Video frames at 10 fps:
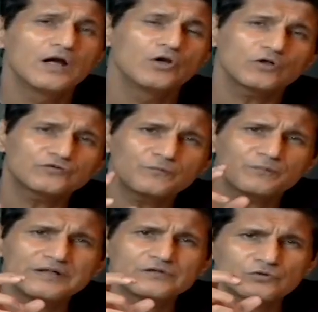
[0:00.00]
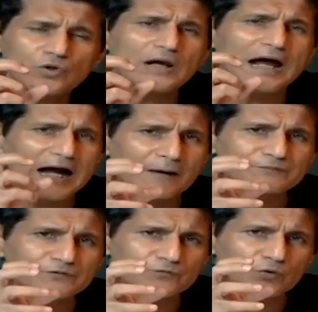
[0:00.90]
Lots of pre-installed
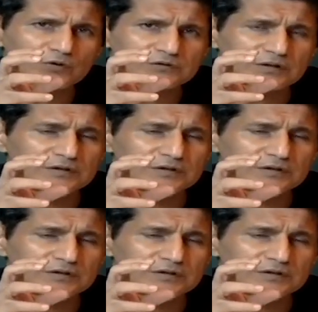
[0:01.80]
apps, of course,